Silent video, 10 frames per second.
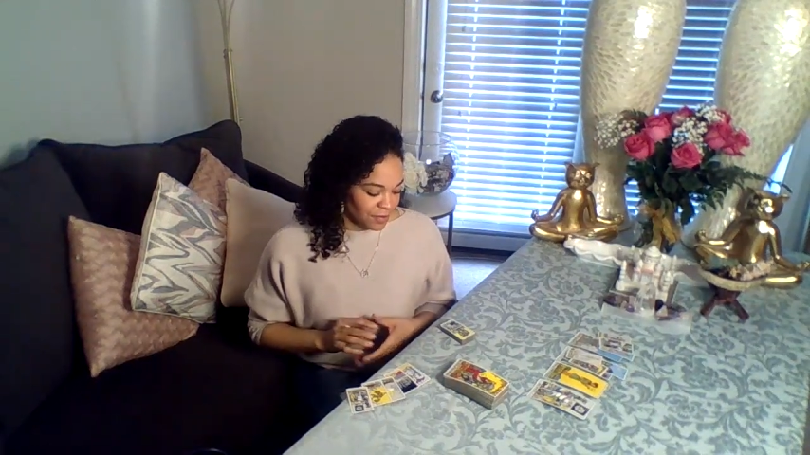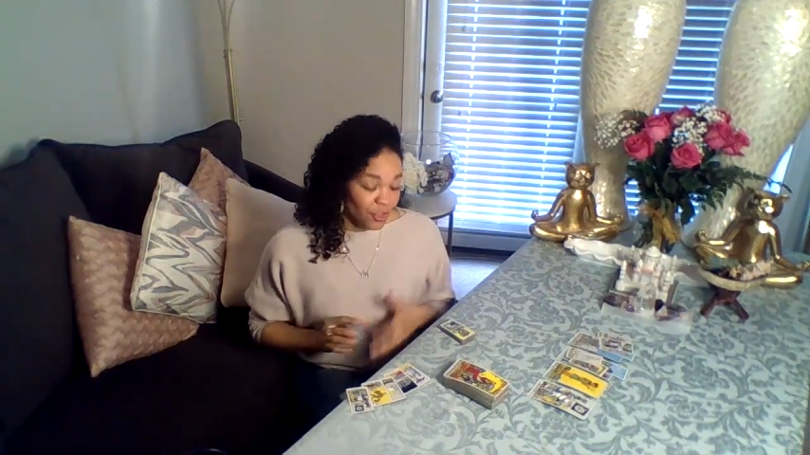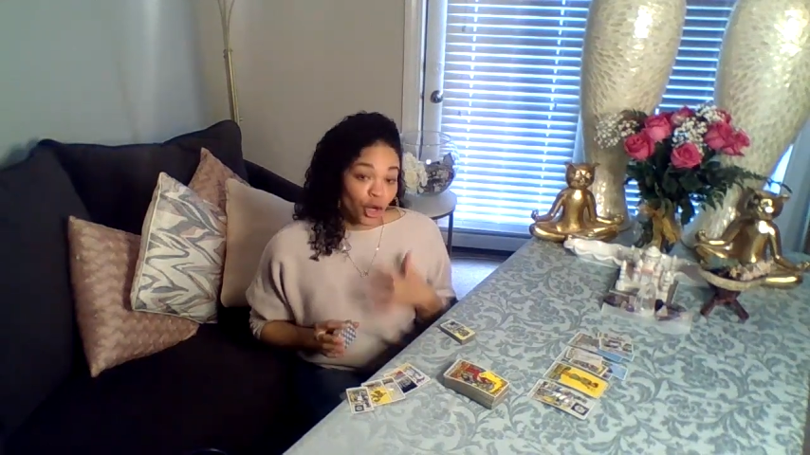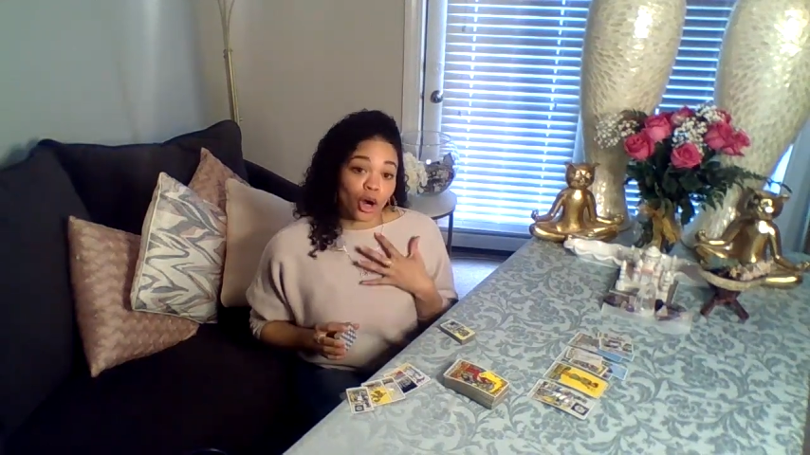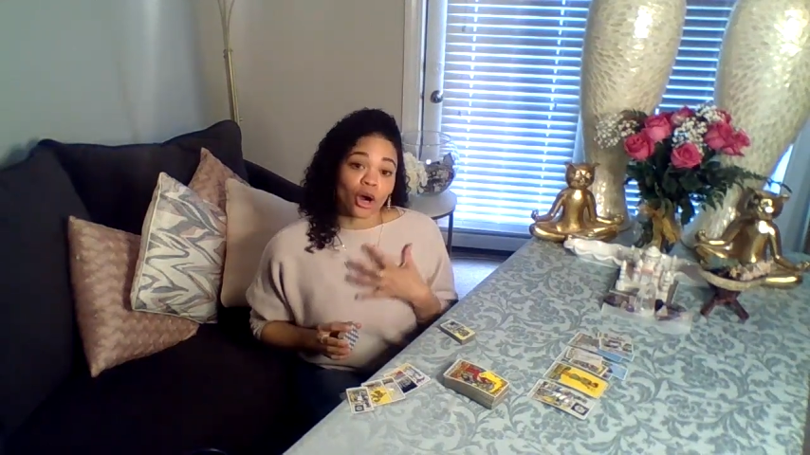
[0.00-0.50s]

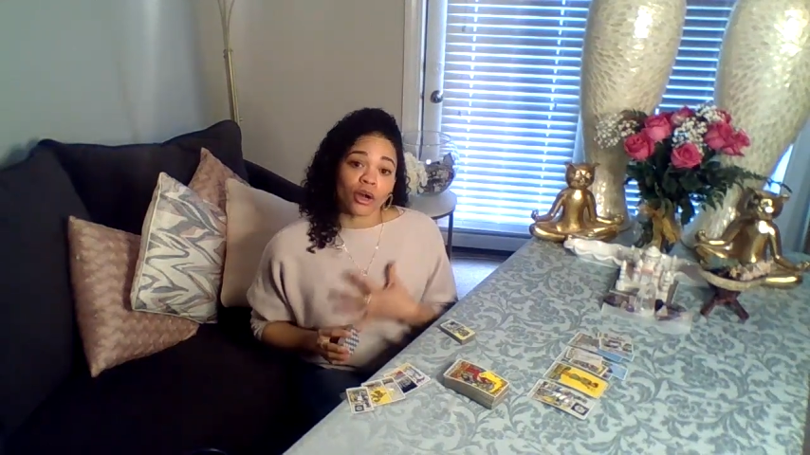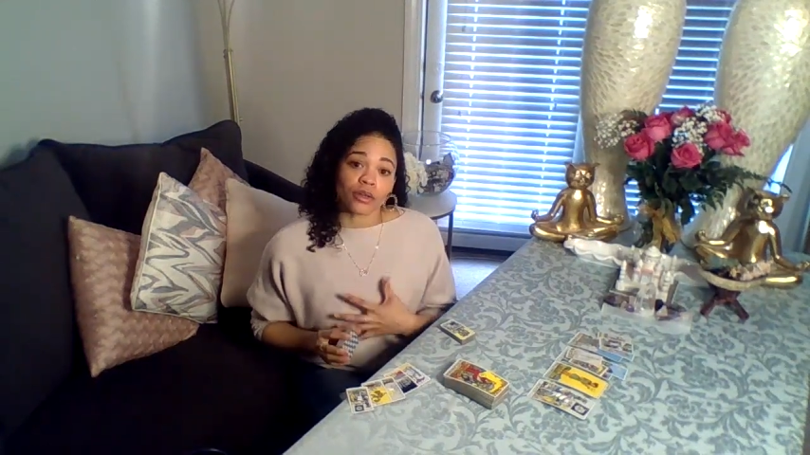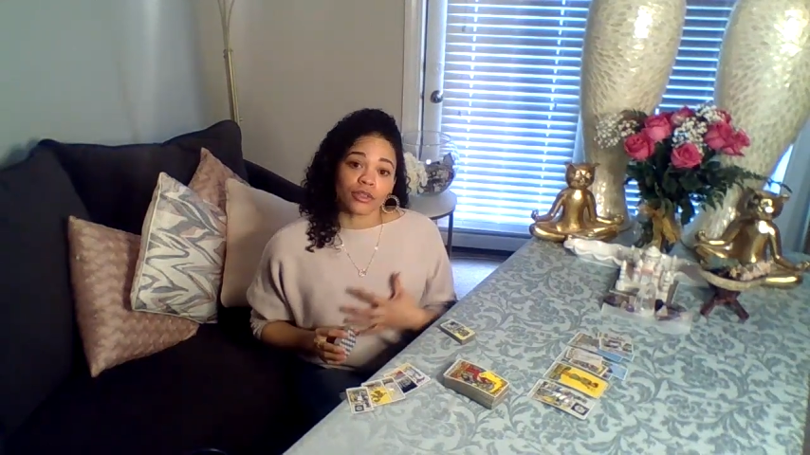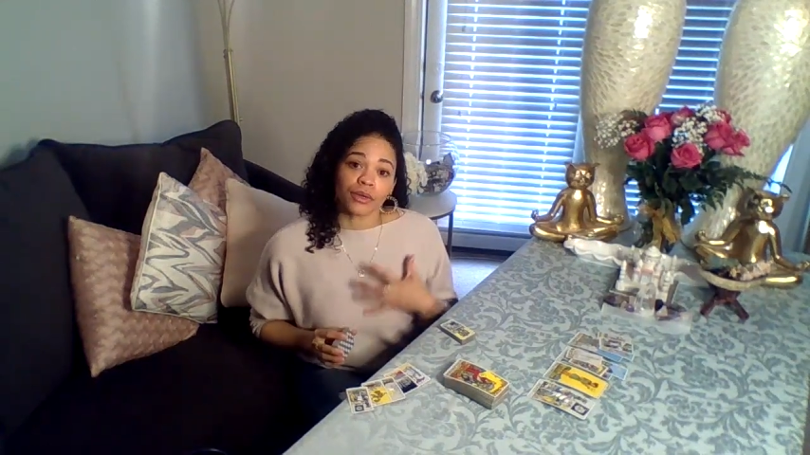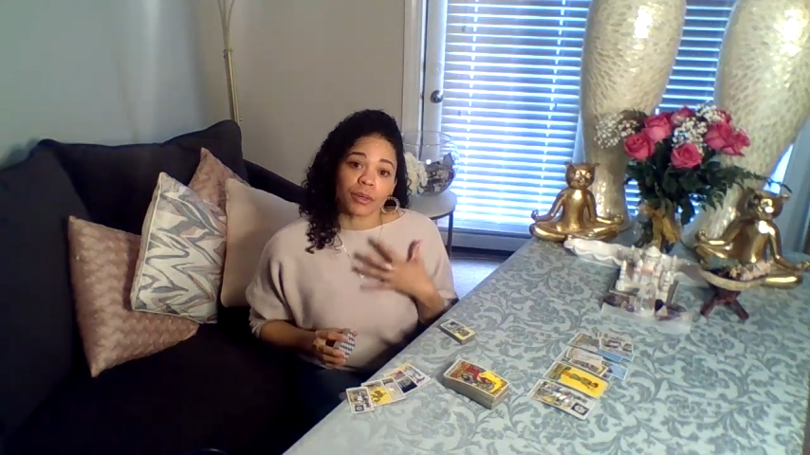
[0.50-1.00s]
Your
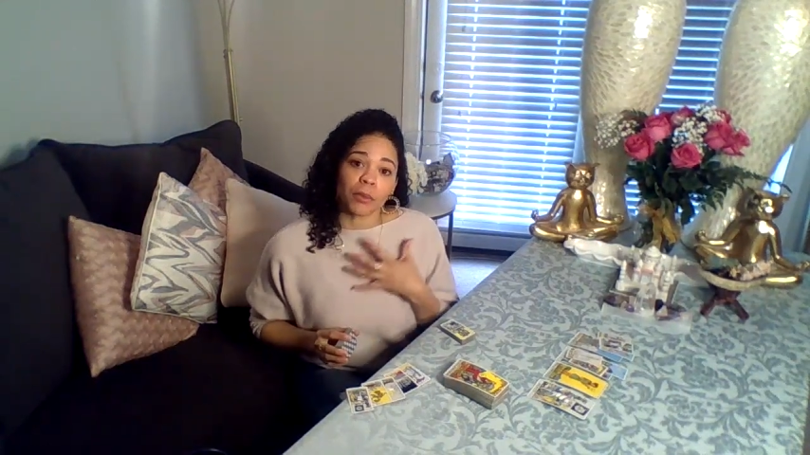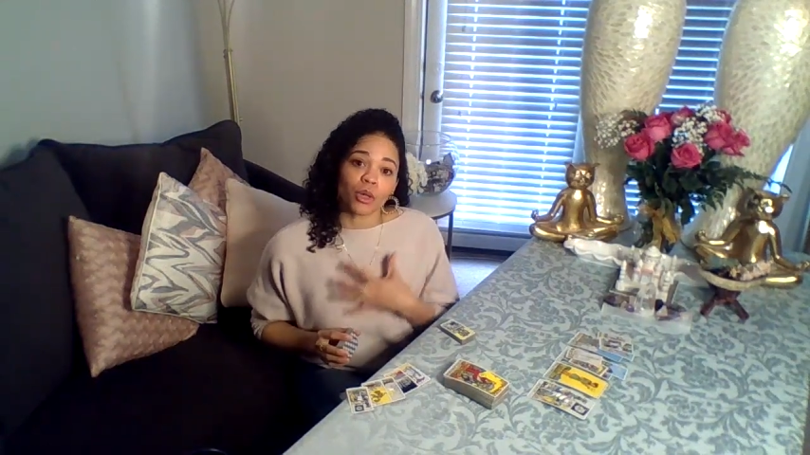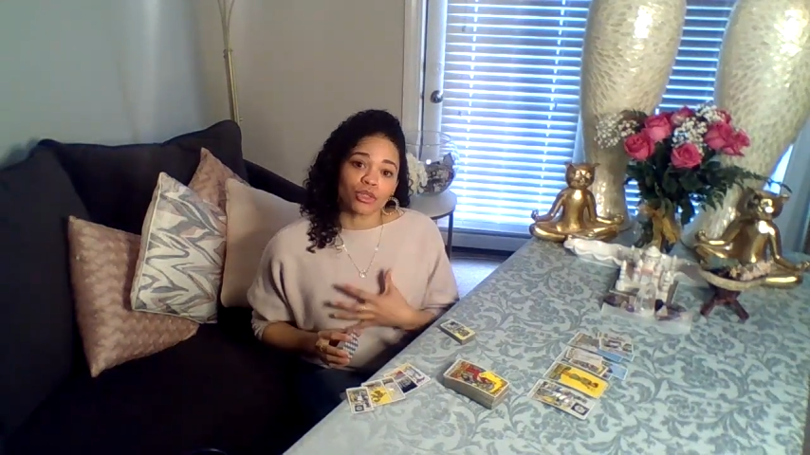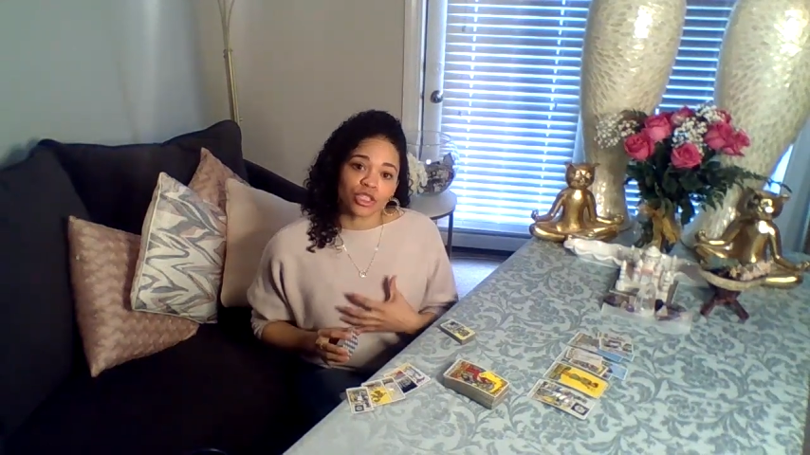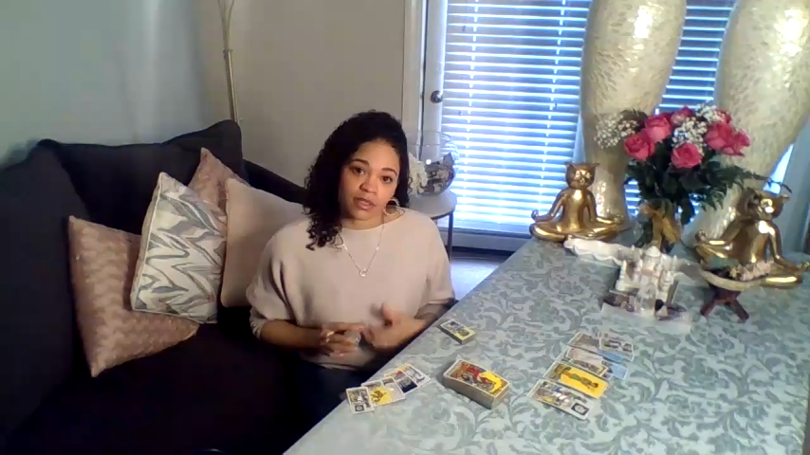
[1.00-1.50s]
heart, your
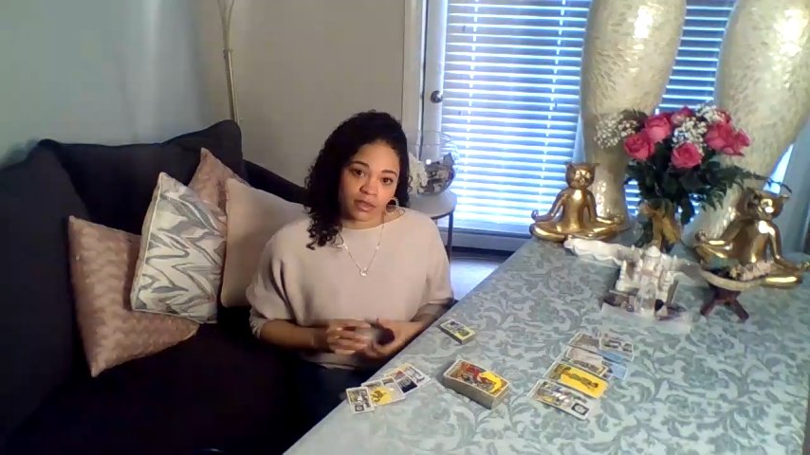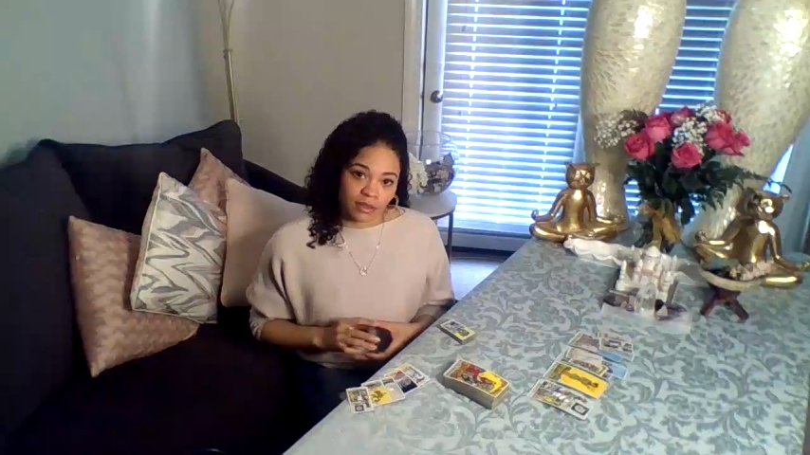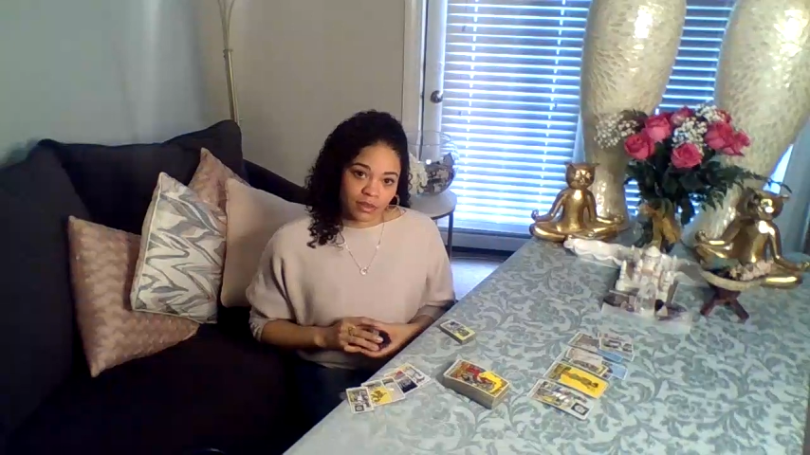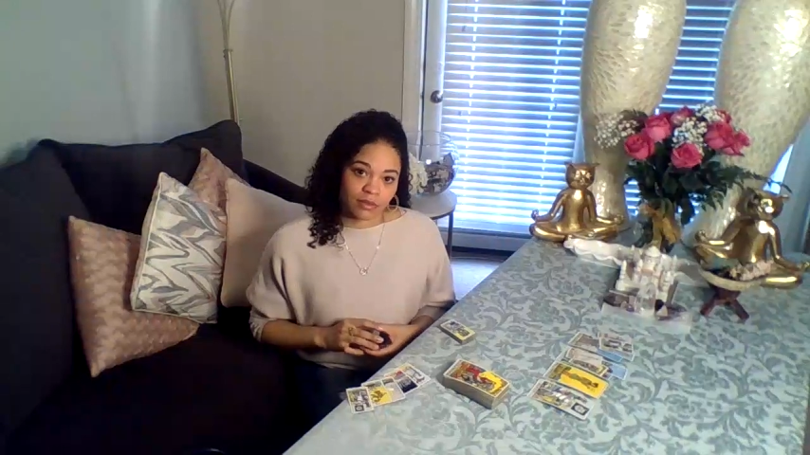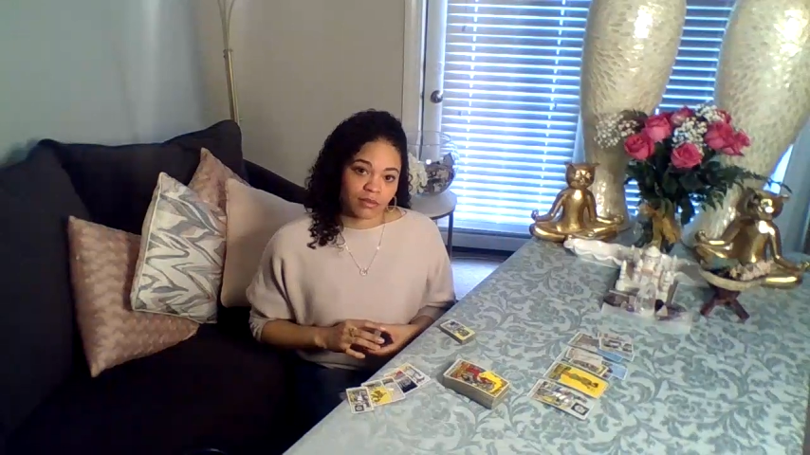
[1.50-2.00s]
emotions.